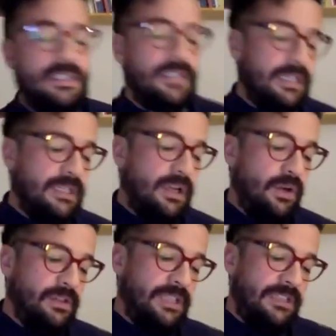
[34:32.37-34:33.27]
and
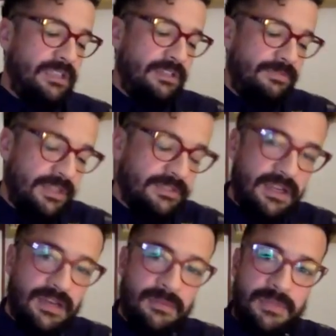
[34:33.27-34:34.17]
all that effects
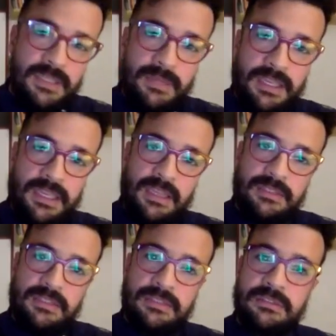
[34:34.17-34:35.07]
are in my
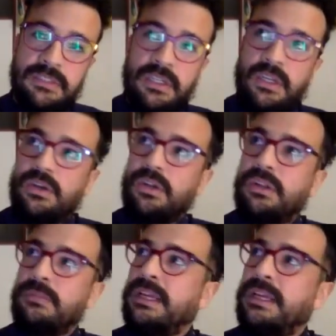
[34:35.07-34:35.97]
head, and
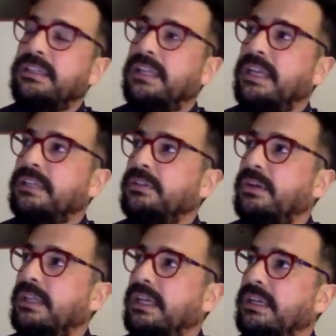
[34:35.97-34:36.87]
all my like you
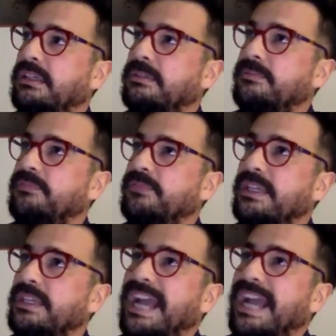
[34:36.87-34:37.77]
know like,
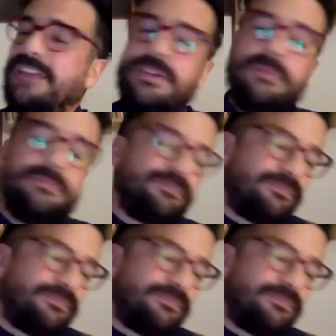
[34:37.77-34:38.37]
I think